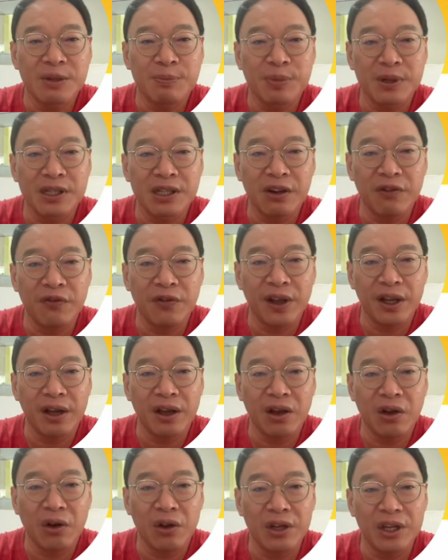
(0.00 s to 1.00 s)
specific
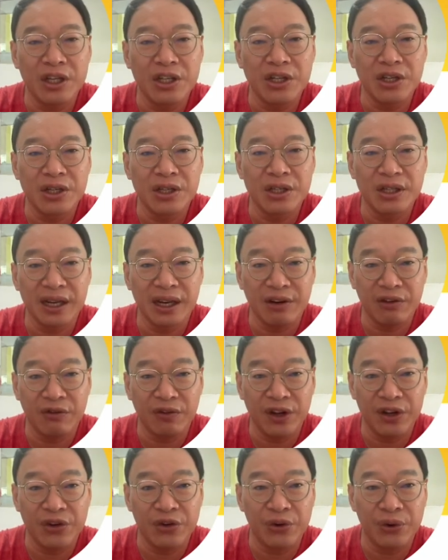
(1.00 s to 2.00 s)
conditions in
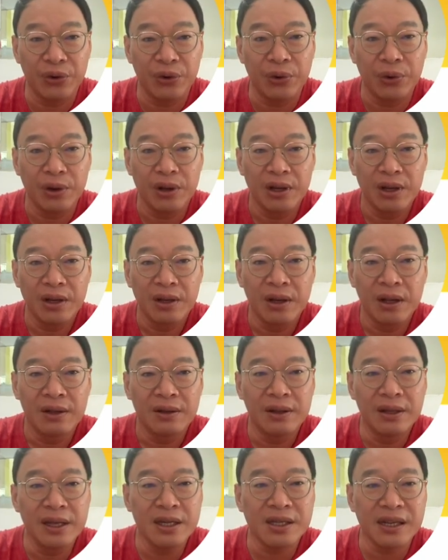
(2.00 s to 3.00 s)
vitro.
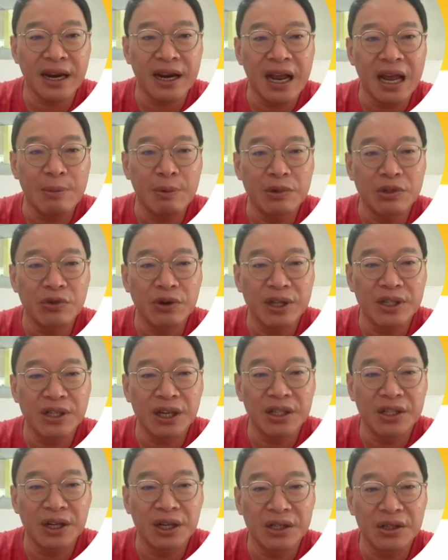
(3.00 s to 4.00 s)
This enables
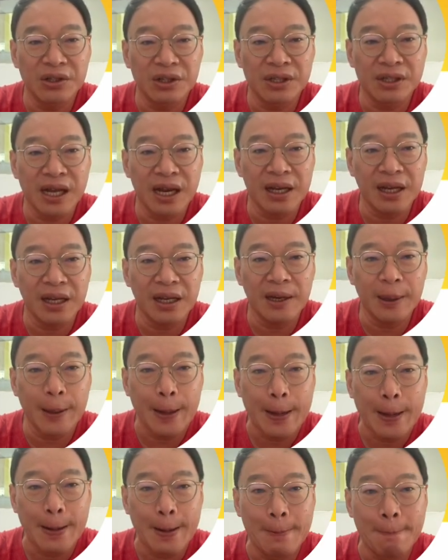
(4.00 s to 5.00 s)
researchers to study
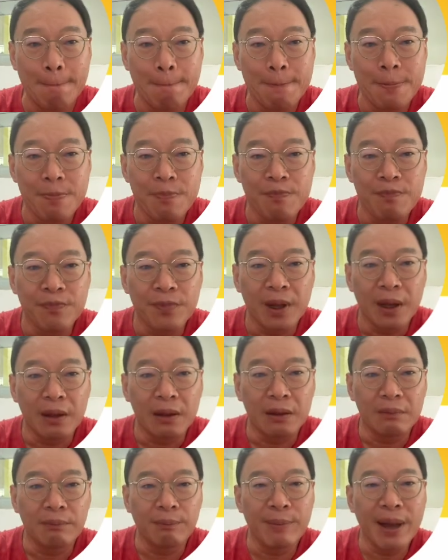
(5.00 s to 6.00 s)

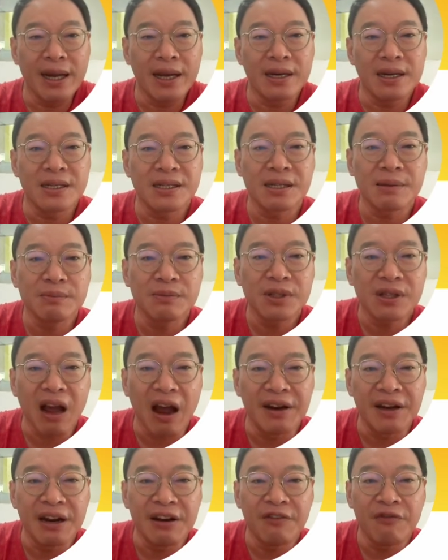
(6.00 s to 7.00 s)
mechanisms,
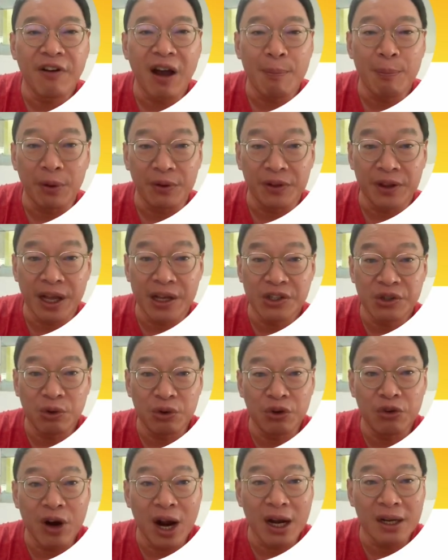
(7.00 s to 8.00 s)
identify potential
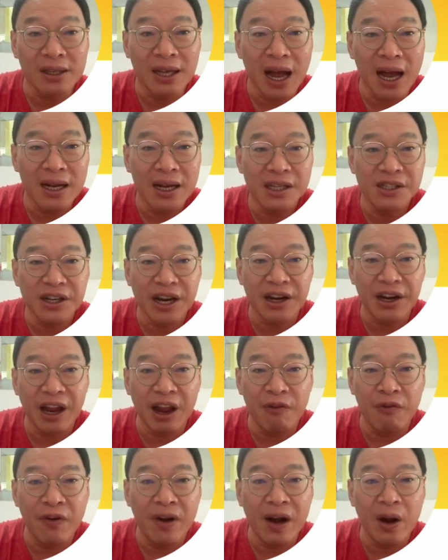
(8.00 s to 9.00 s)
drug targets, and
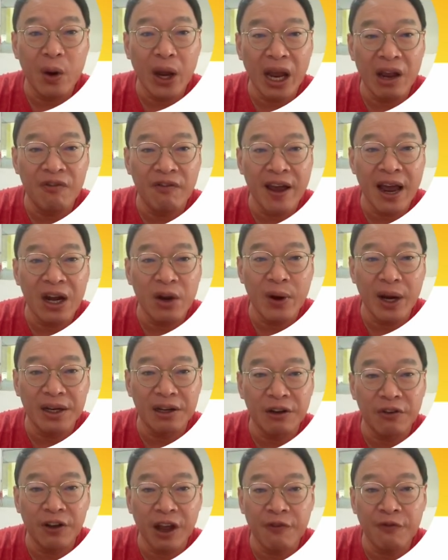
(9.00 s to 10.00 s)
evaluate
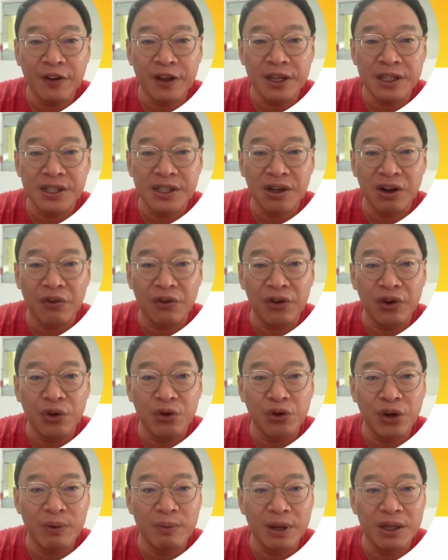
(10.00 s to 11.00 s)
the efficacy of new
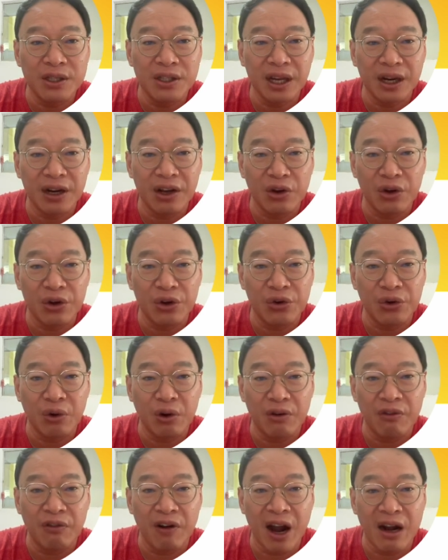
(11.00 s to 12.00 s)
treatments in a controlled
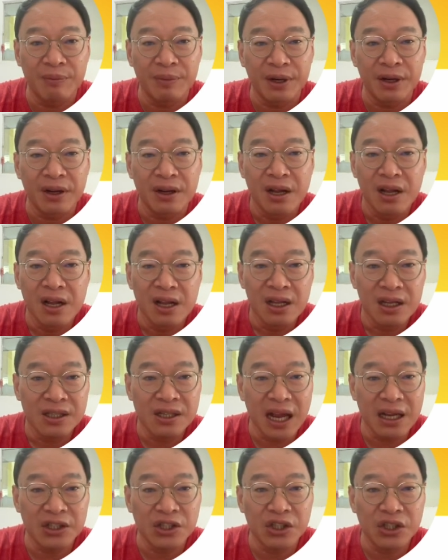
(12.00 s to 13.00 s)
environment.
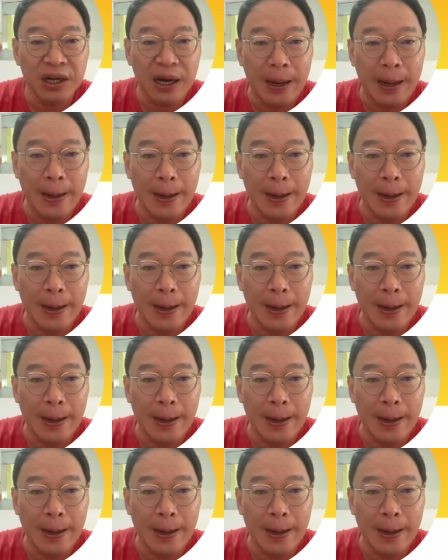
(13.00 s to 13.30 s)
Such